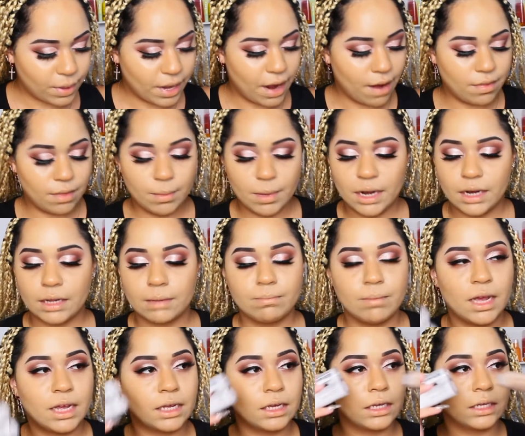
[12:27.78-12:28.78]
we have the
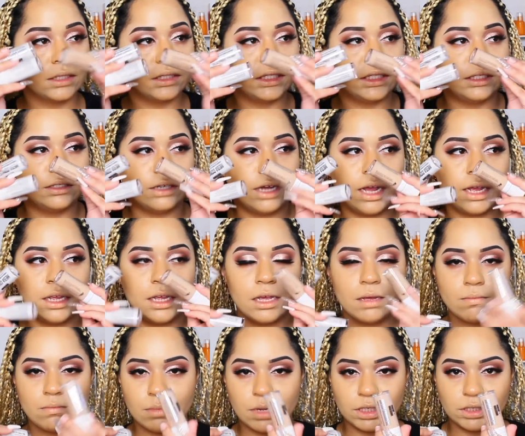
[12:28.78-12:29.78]
Mega Conceal. I
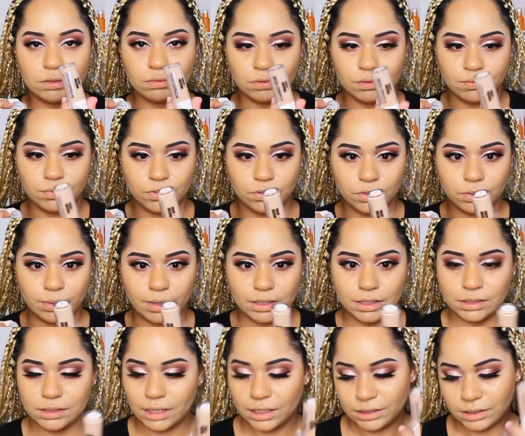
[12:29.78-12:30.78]
get mixed reviews about
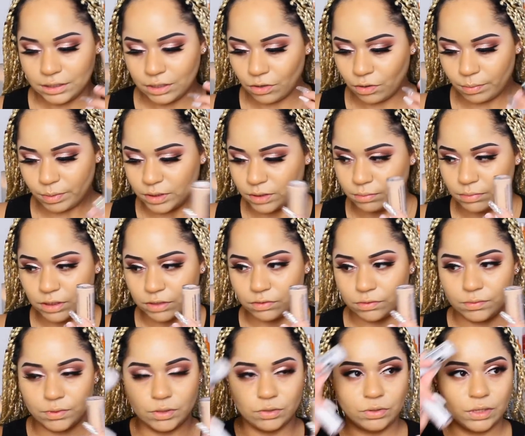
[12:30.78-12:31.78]
this. I see a whole bunch of mixed
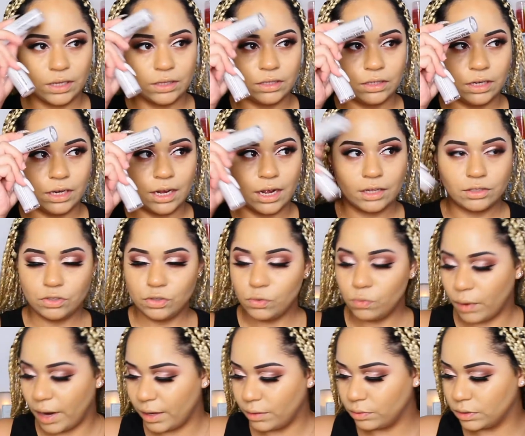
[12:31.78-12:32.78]
reviews. They got 2
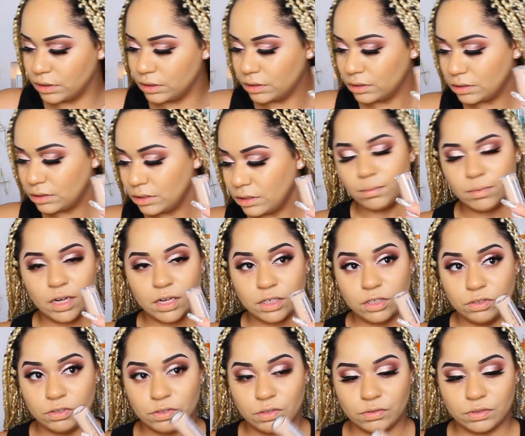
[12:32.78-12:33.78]
white ones. I'm not going to
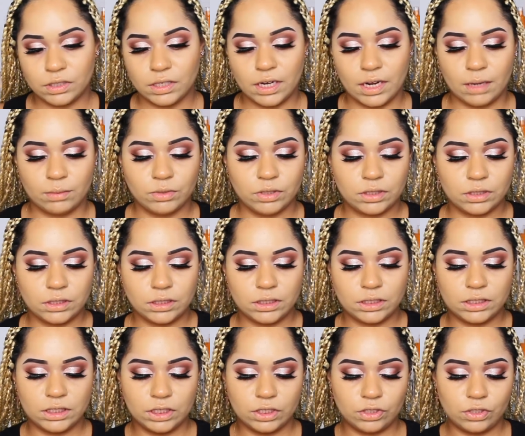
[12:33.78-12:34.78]
use those today. I'm just going to
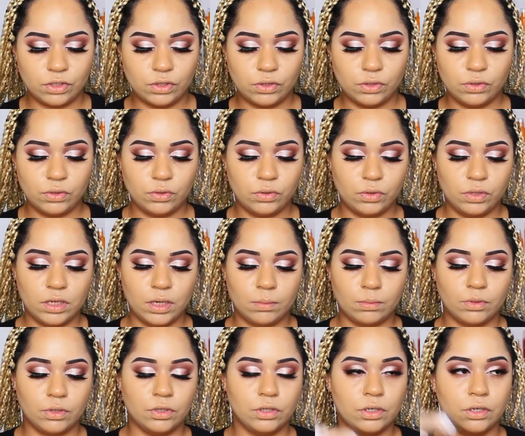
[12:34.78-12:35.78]
stick to
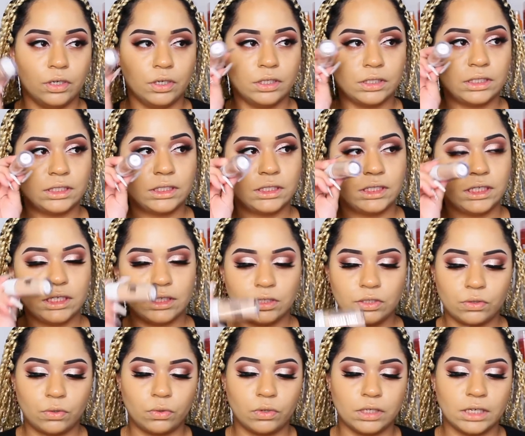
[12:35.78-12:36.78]
number
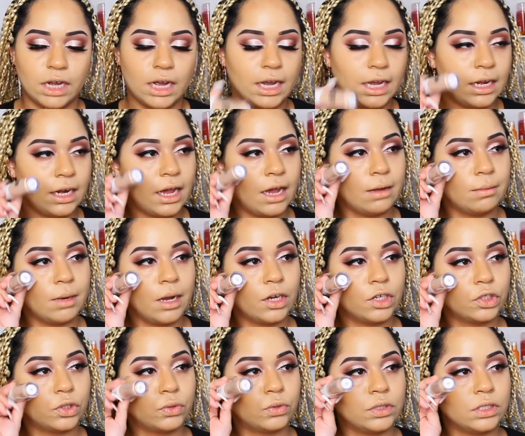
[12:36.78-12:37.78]
6 or 9. I'm not
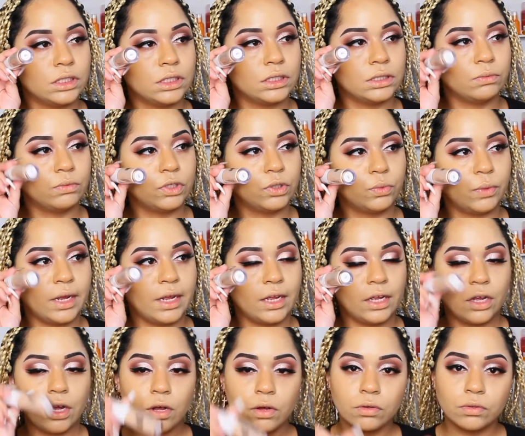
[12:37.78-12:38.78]
sure which way
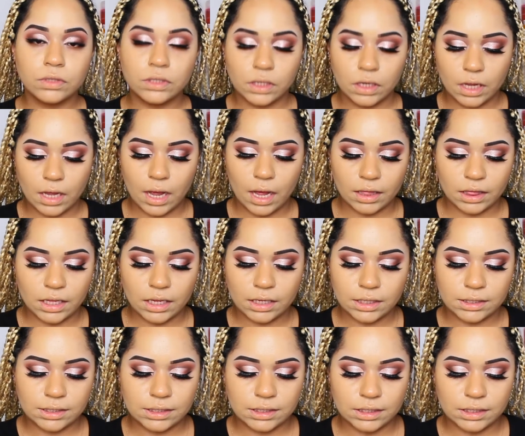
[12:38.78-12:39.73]
it goes. I think it's